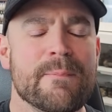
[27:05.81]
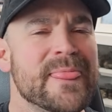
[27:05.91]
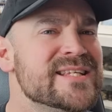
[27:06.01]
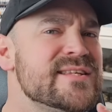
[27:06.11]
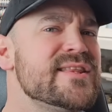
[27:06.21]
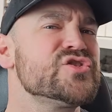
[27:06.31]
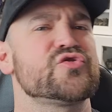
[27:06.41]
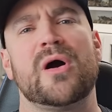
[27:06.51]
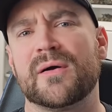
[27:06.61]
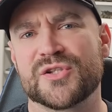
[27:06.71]
Is it the
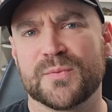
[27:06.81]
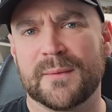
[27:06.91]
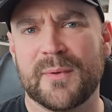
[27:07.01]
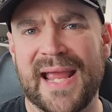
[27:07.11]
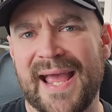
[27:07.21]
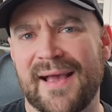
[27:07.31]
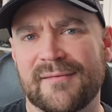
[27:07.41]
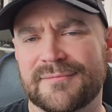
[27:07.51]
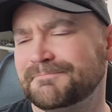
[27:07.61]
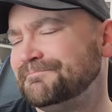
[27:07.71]
strongest one we have?
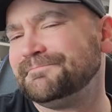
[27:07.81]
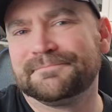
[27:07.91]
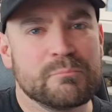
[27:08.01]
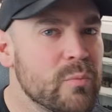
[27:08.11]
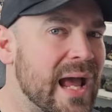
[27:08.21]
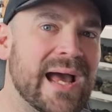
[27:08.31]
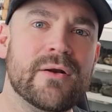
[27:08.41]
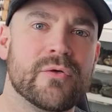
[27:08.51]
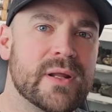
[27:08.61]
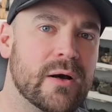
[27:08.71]
I
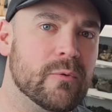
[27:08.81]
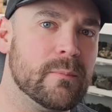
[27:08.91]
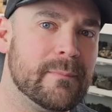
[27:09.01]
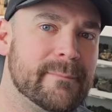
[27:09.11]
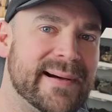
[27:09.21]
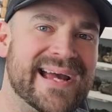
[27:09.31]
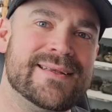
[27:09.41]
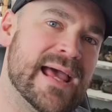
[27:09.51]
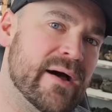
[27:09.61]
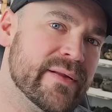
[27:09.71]
don't know. I
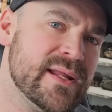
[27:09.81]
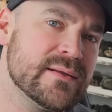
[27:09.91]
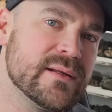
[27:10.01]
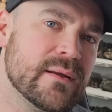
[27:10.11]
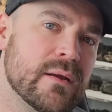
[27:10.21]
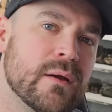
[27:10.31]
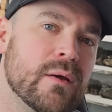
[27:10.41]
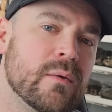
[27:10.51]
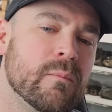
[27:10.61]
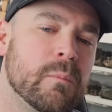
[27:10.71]
doubt it,
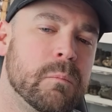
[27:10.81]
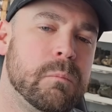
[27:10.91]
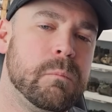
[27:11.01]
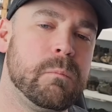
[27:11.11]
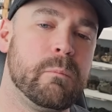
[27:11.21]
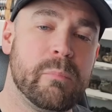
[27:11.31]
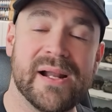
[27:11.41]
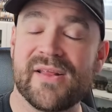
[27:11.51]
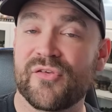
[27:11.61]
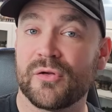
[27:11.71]

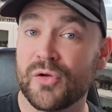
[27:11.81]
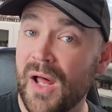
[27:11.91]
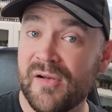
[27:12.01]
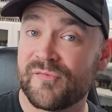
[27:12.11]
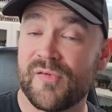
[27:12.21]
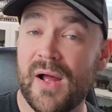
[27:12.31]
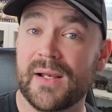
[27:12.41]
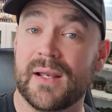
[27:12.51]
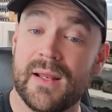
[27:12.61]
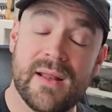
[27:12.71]
but it's a lot of fun.
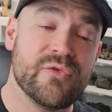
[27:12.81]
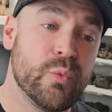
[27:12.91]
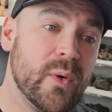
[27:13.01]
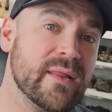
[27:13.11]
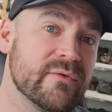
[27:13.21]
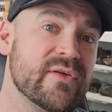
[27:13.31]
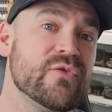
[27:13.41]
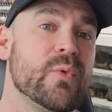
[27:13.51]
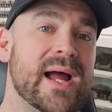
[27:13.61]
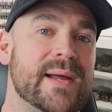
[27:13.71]
And it's one of the
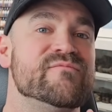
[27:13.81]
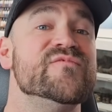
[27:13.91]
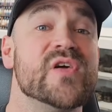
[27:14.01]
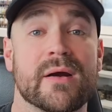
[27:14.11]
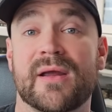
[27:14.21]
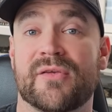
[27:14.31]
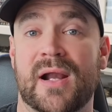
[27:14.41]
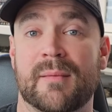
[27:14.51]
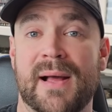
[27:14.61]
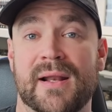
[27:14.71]
reasons why I'm very excited
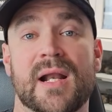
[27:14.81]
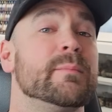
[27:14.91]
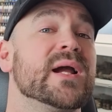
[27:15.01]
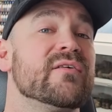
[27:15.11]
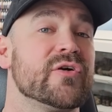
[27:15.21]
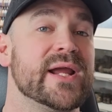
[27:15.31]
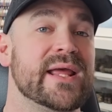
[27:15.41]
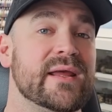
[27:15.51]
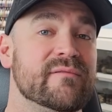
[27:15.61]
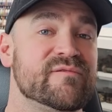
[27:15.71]
about it. I'm covering it
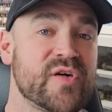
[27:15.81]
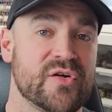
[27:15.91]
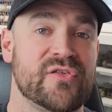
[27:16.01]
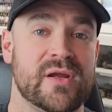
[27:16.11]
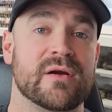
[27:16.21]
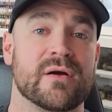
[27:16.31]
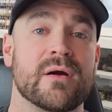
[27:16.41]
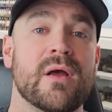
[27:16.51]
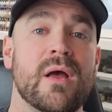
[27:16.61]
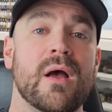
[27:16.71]
first here
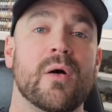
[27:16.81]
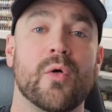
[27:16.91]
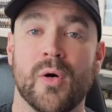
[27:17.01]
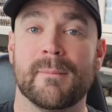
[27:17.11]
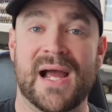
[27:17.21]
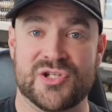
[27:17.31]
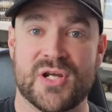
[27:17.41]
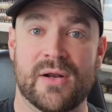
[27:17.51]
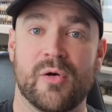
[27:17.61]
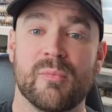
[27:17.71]
on my
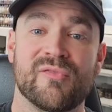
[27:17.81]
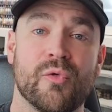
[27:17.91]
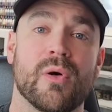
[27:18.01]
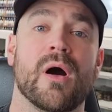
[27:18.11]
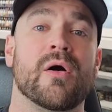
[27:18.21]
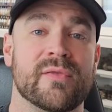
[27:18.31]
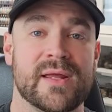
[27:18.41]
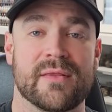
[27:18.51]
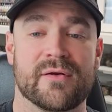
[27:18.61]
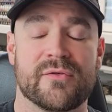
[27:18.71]
channel before all the
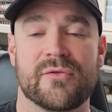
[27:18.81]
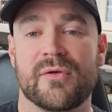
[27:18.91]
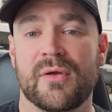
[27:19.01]
others.